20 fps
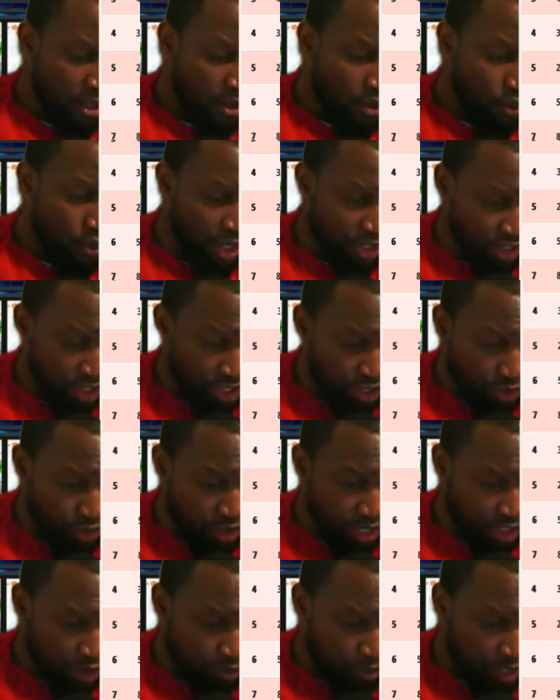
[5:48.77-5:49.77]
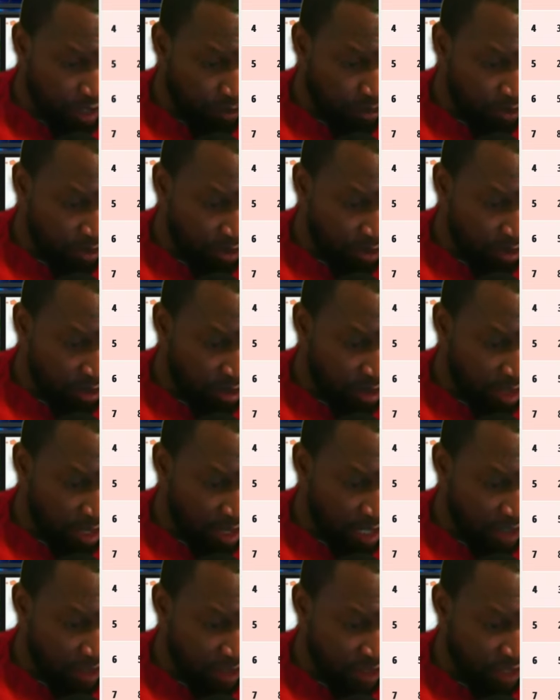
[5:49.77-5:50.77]
watching the race, people,
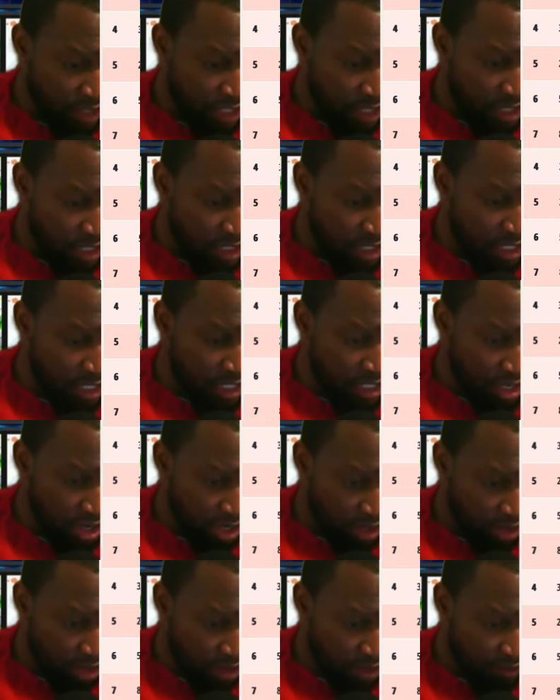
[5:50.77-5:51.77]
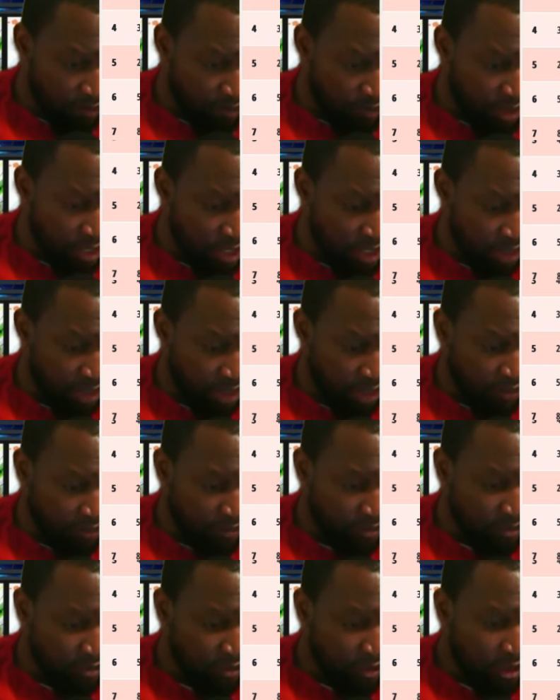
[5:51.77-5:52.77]
let's see, it did not. Listen,
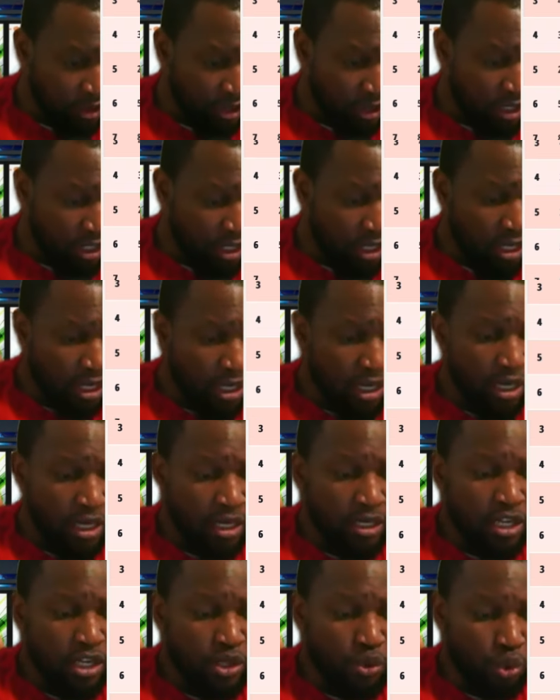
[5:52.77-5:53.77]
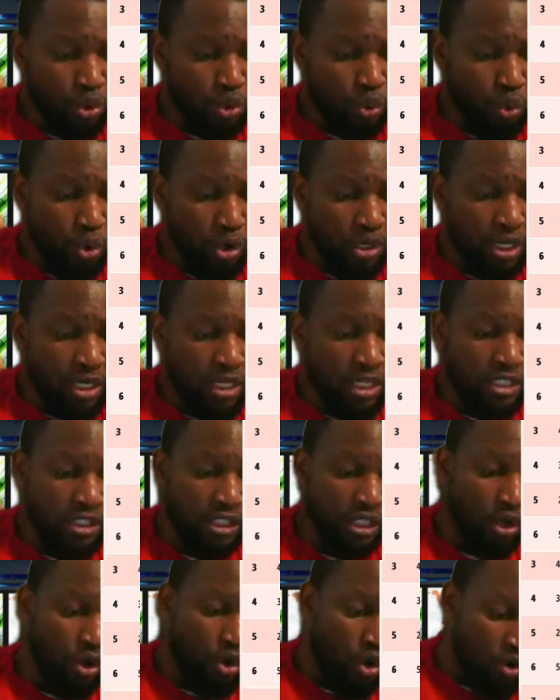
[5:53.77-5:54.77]
the youth, Courtney
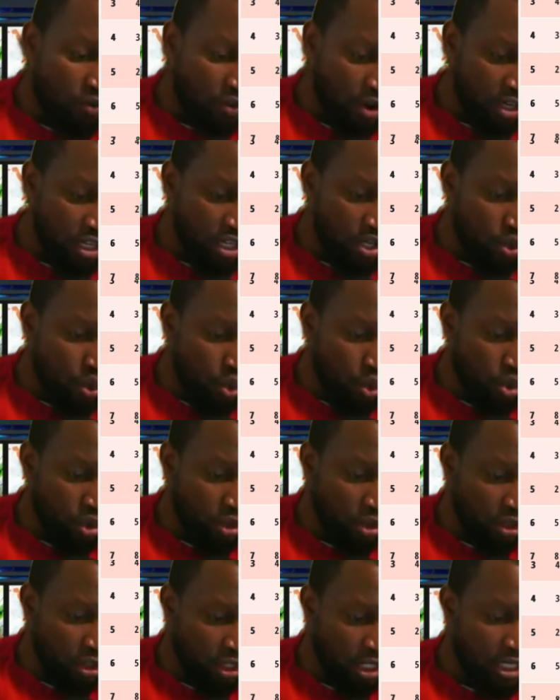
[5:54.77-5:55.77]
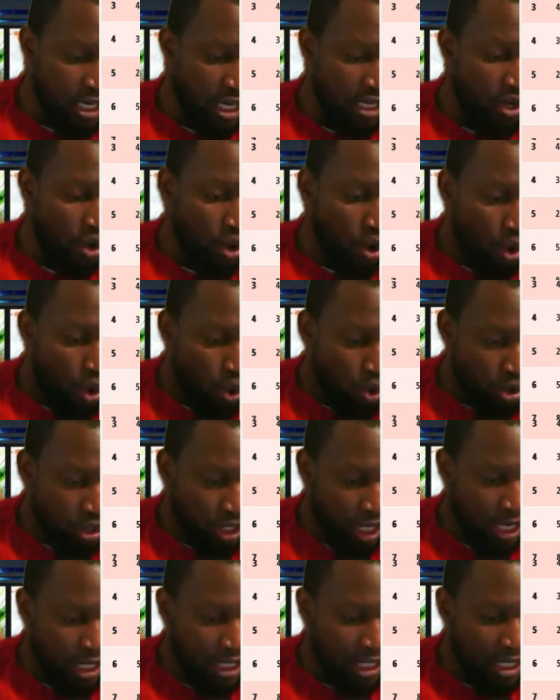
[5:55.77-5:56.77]
Lindsay, covered the youth in the
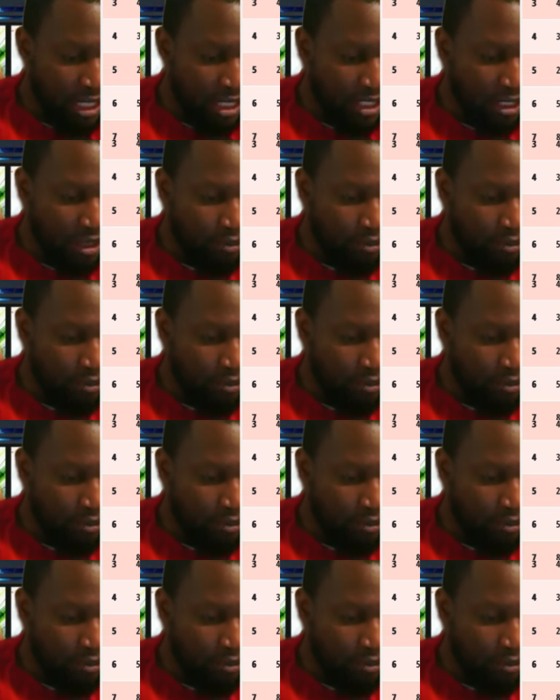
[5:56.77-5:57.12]
outer lane